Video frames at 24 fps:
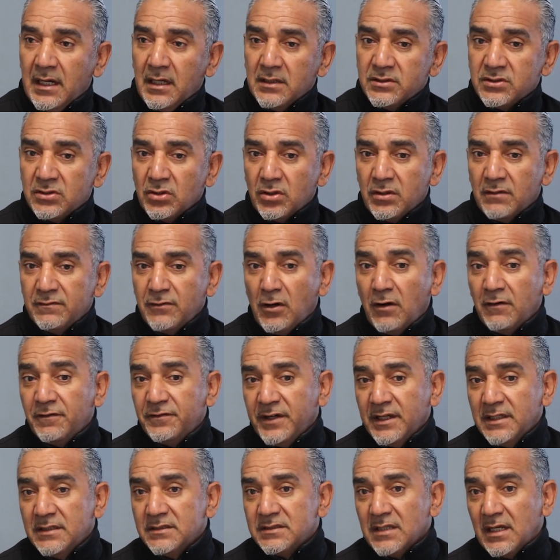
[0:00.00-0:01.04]
sort of
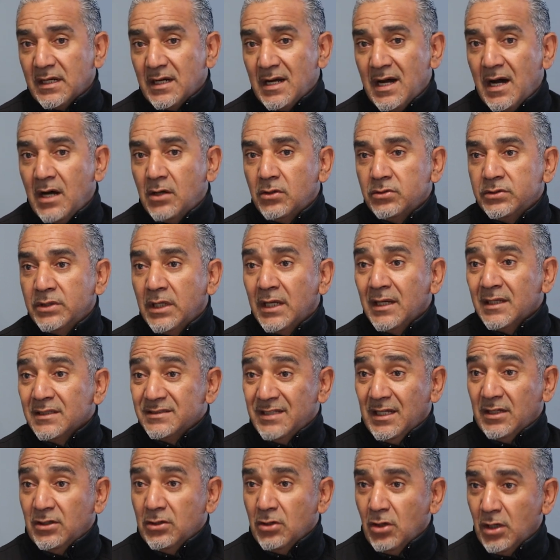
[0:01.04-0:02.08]
offerings around
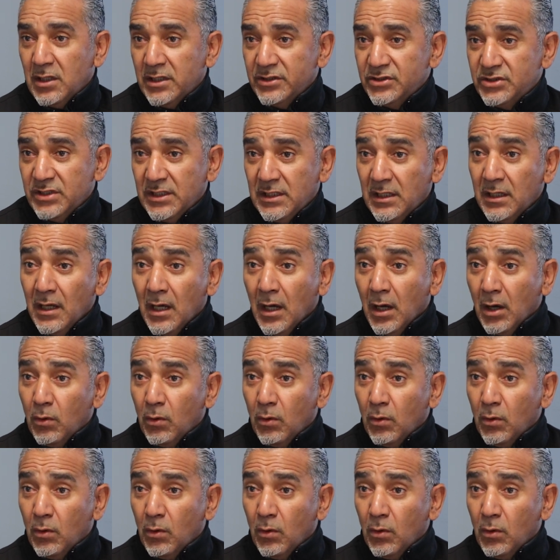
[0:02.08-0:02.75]
technology,